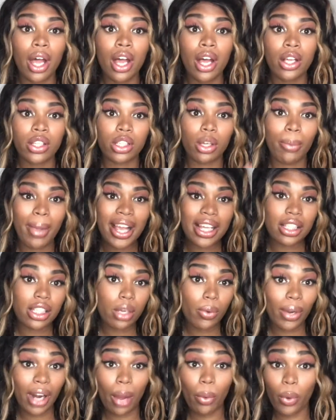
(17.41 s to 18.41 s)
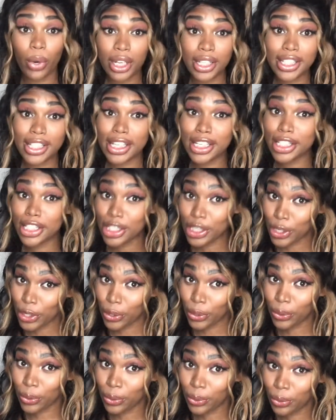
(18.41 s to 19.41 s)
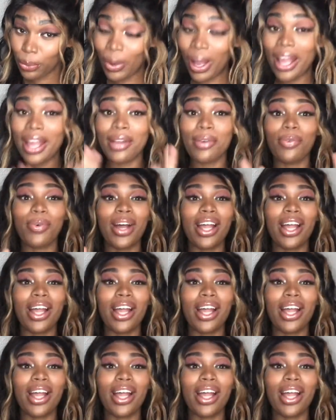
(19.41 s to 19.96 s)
So basically what I wanted to do, wait,